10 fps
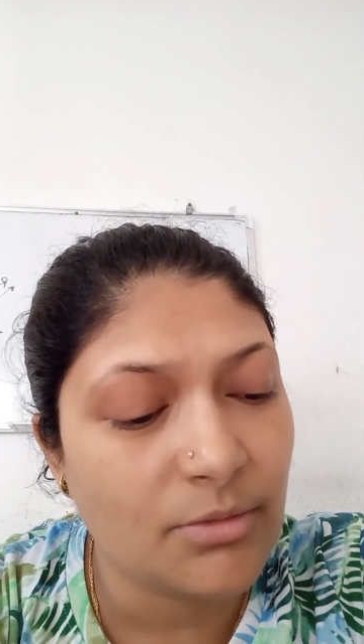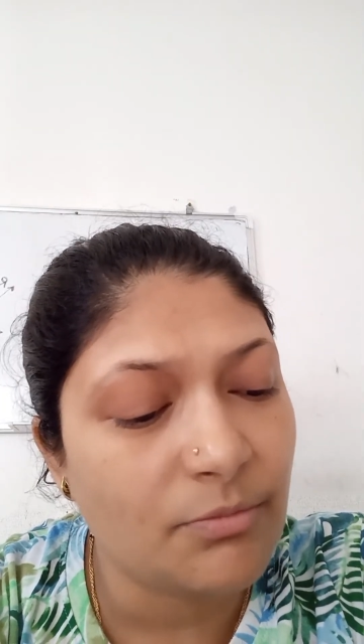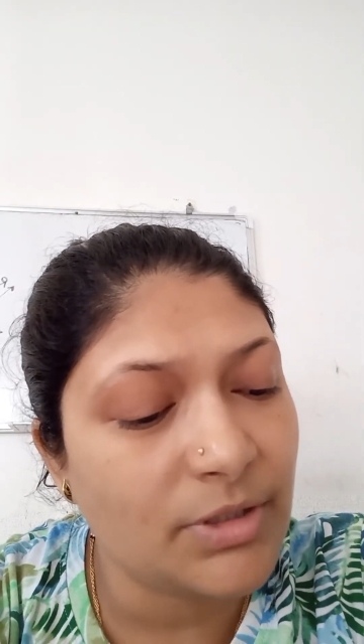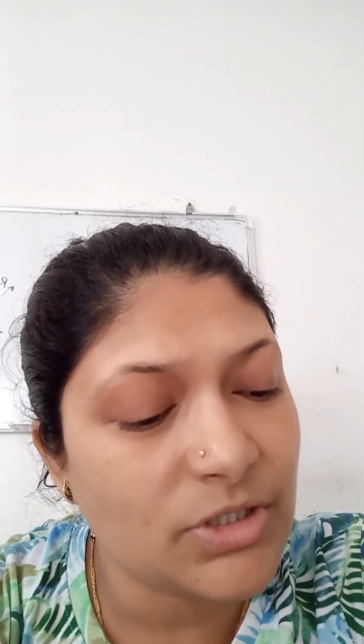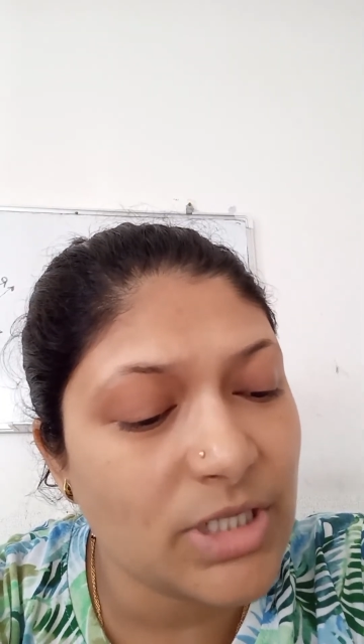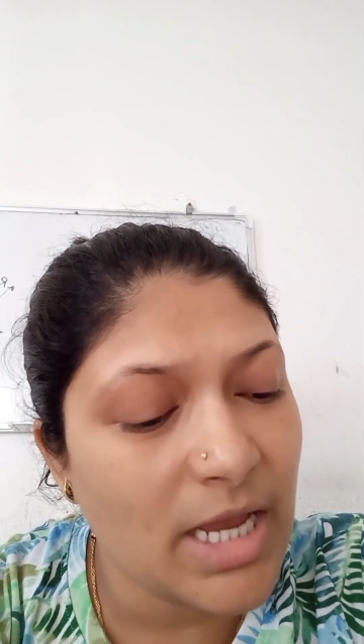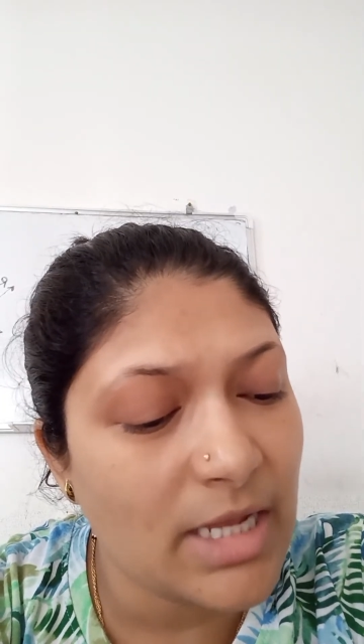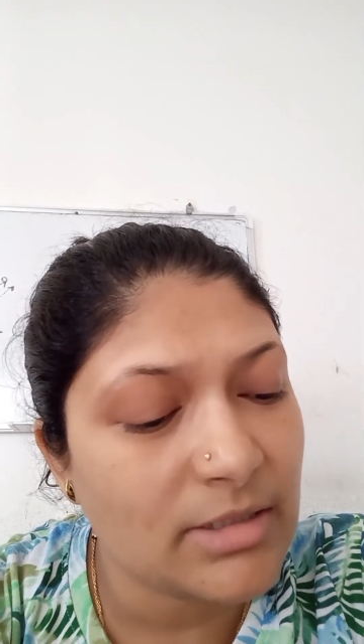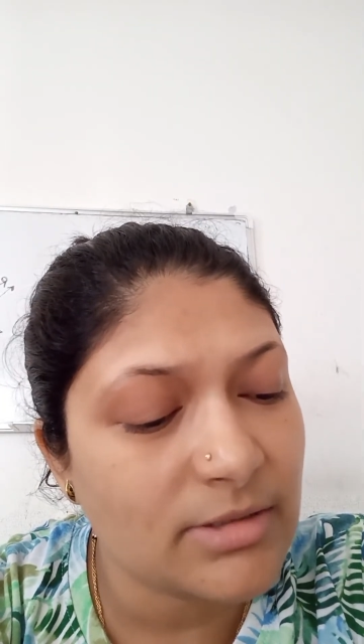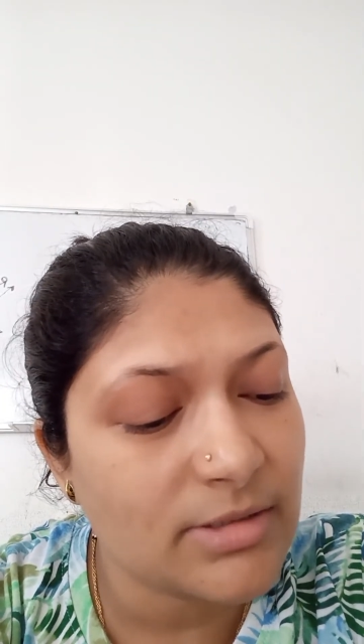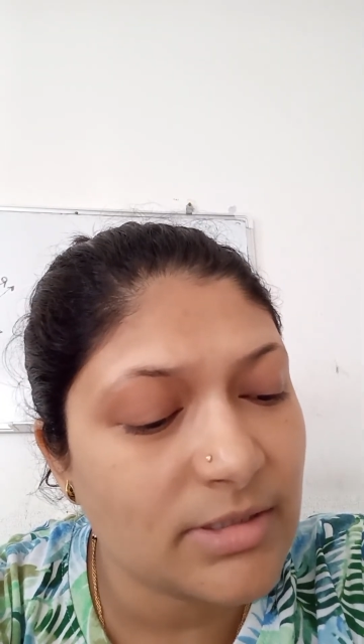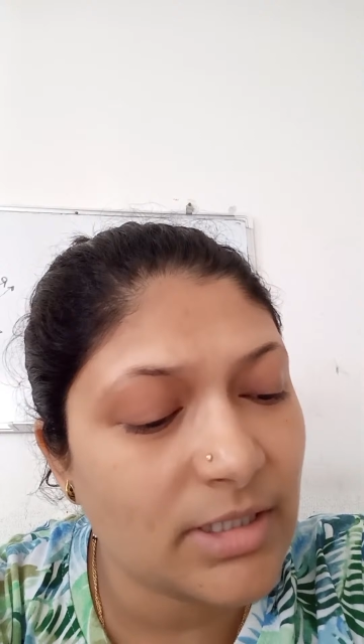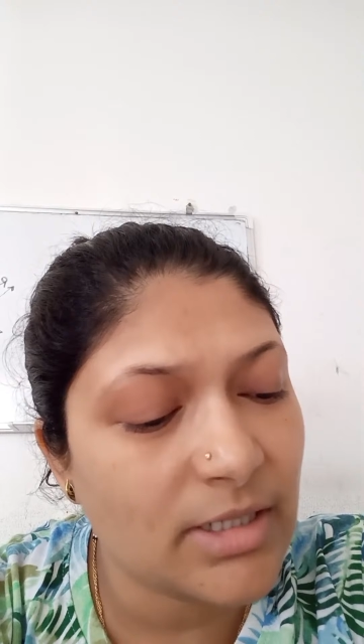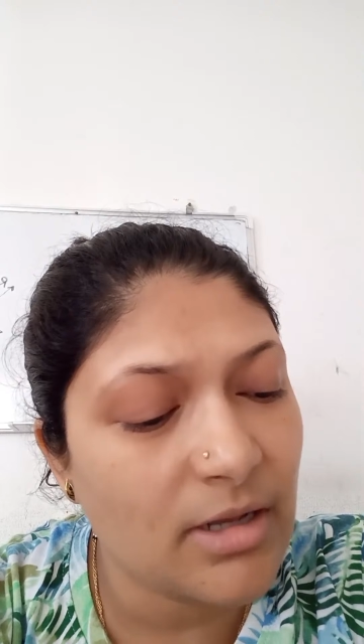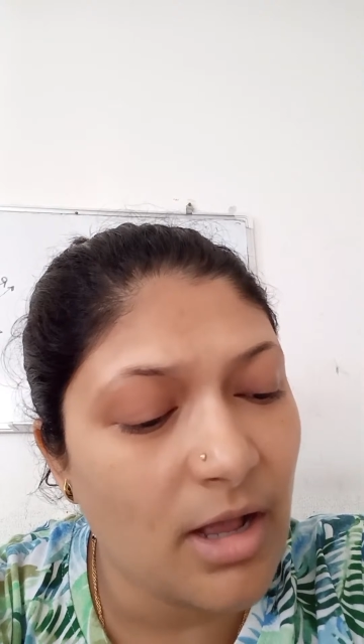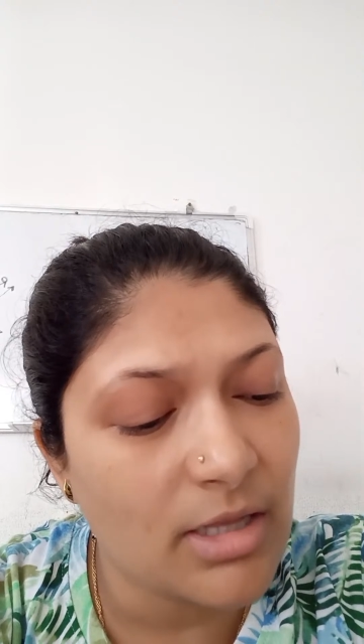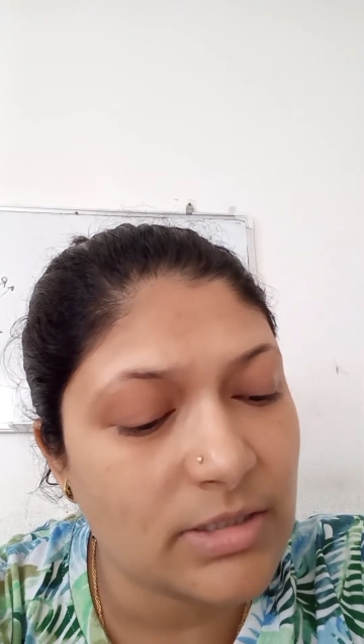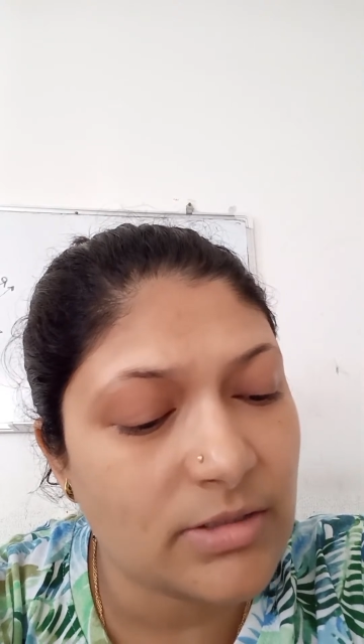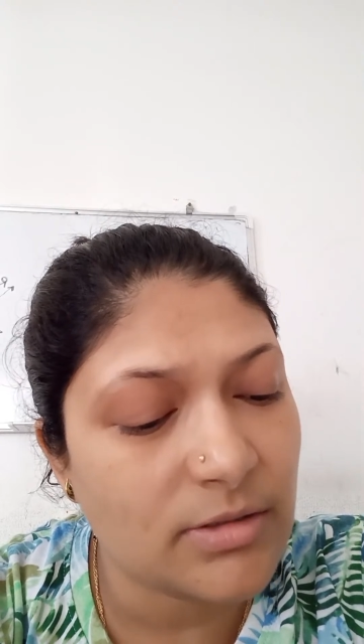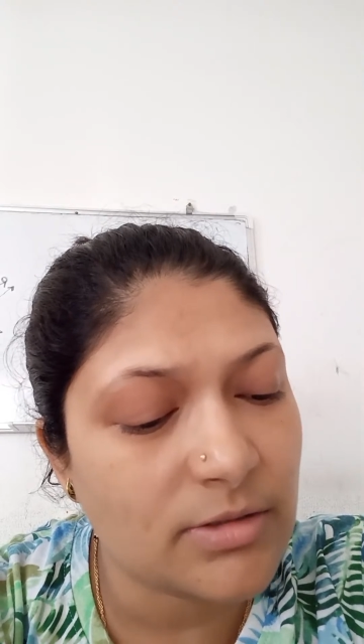We shall seek
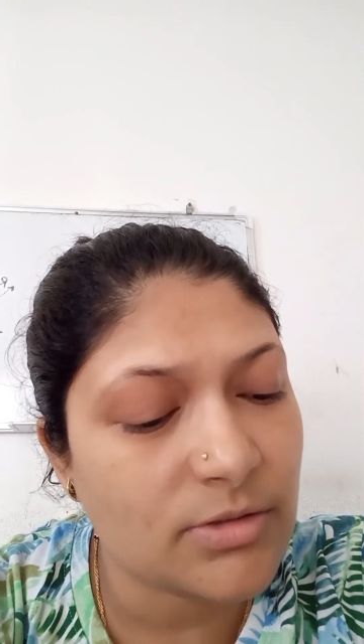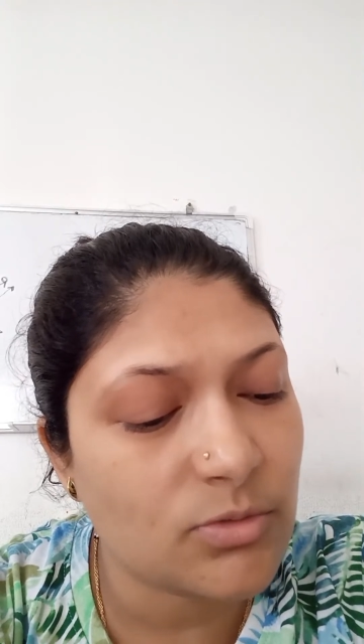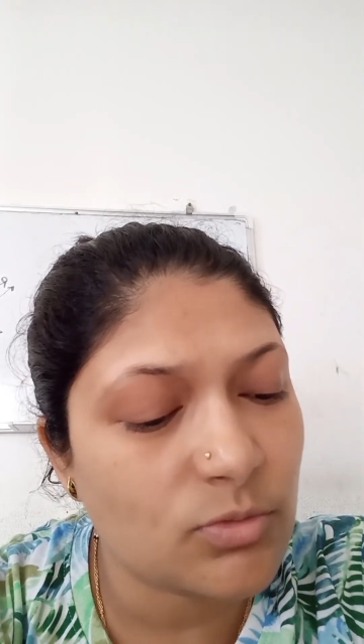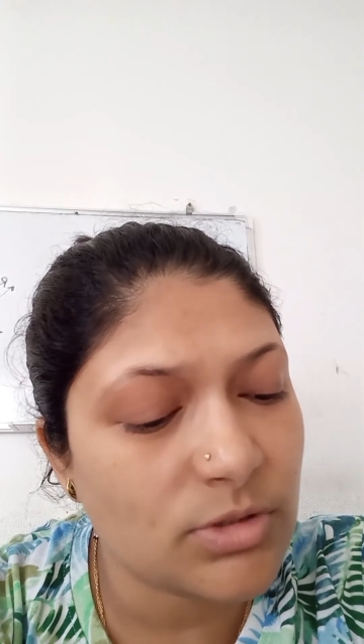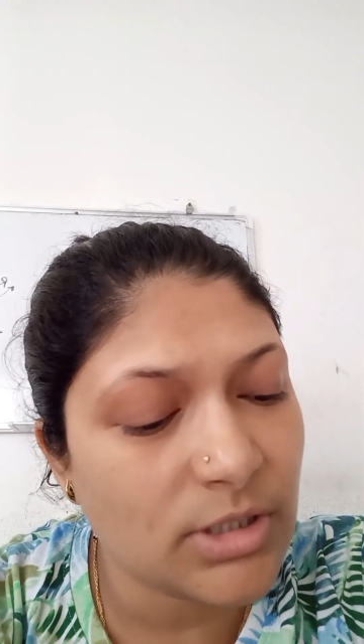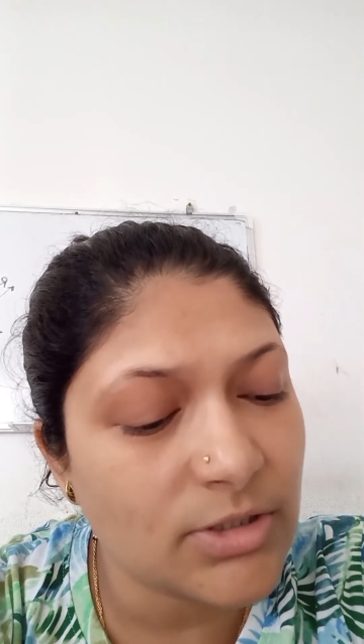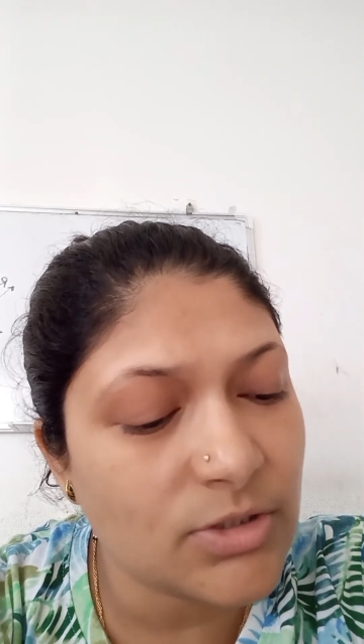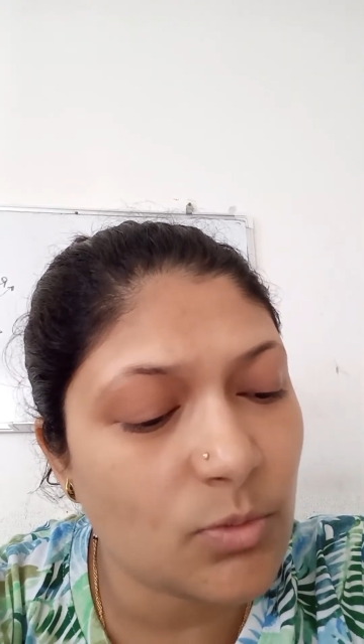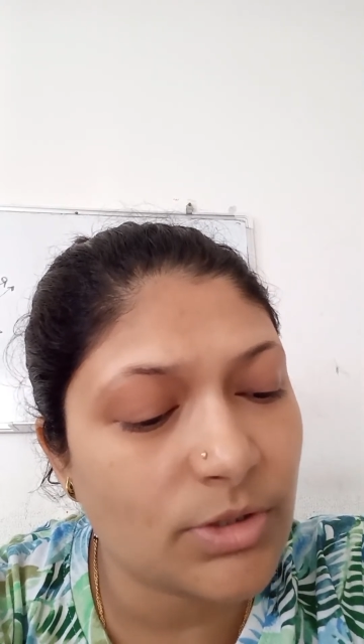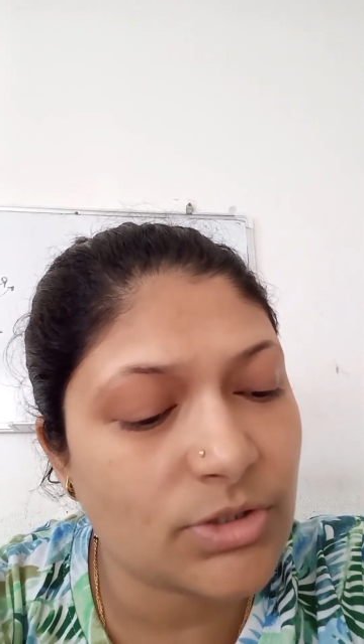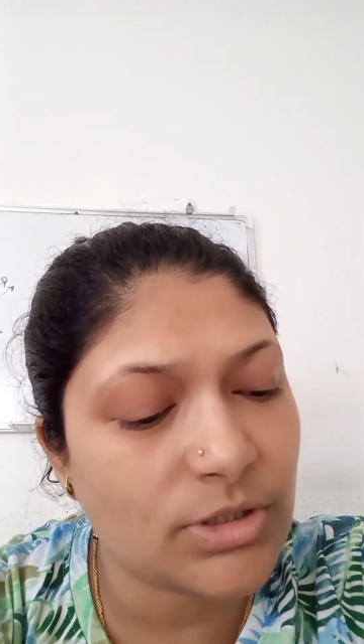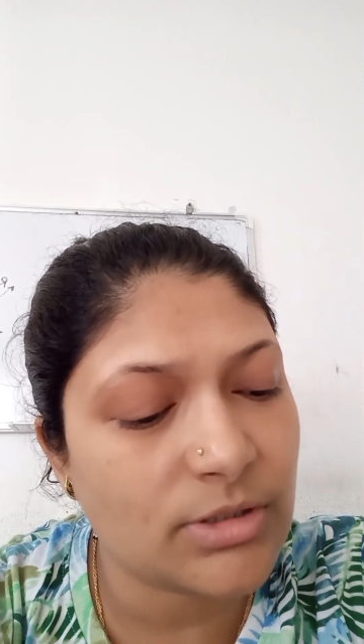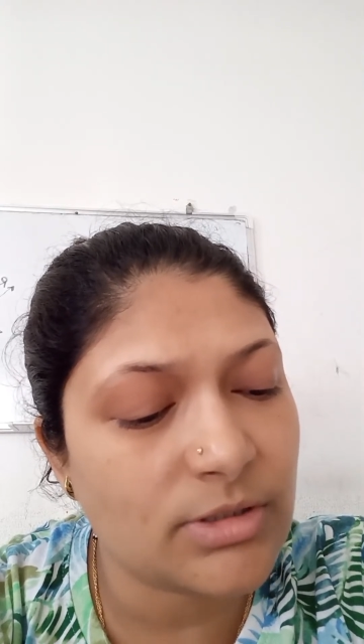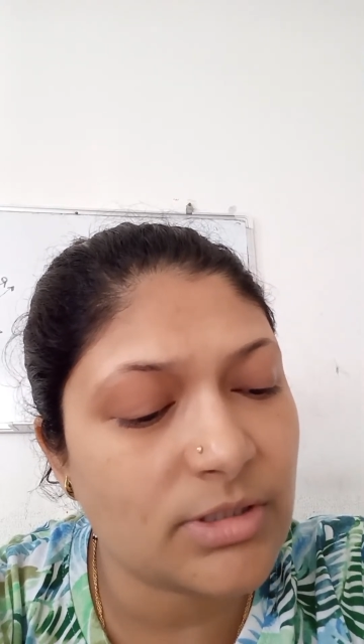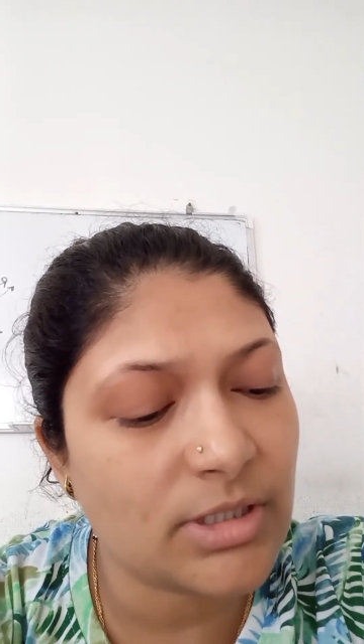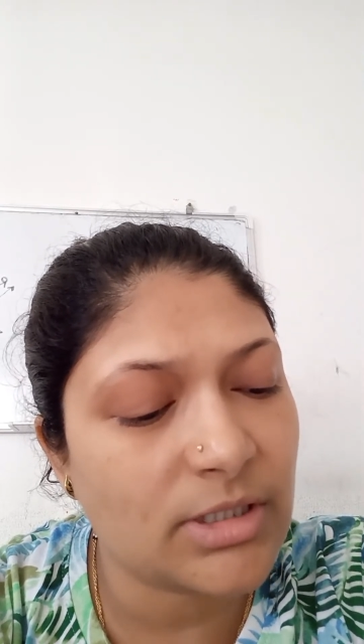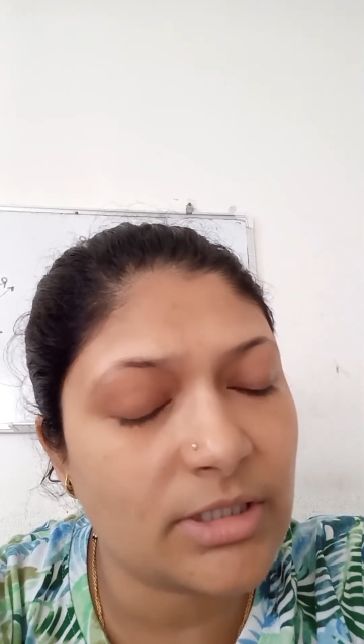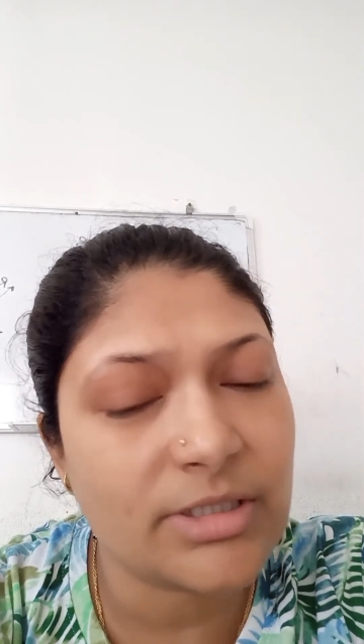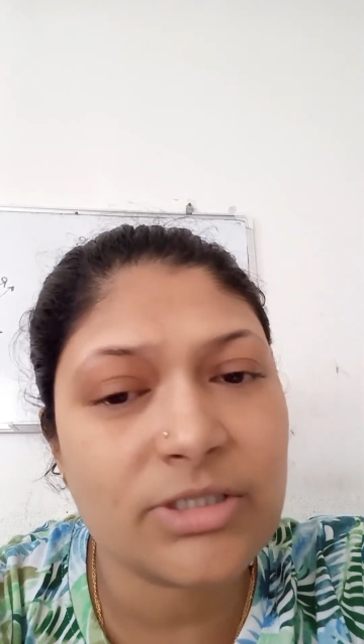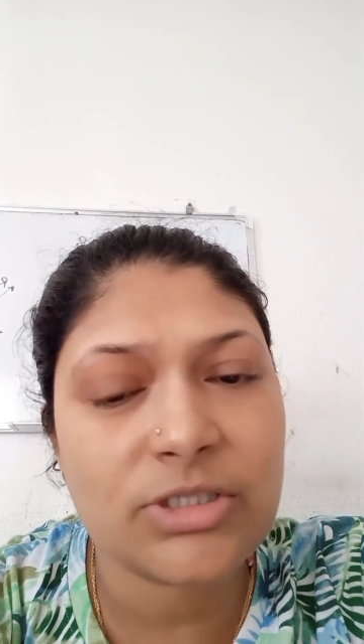answers to such questions in this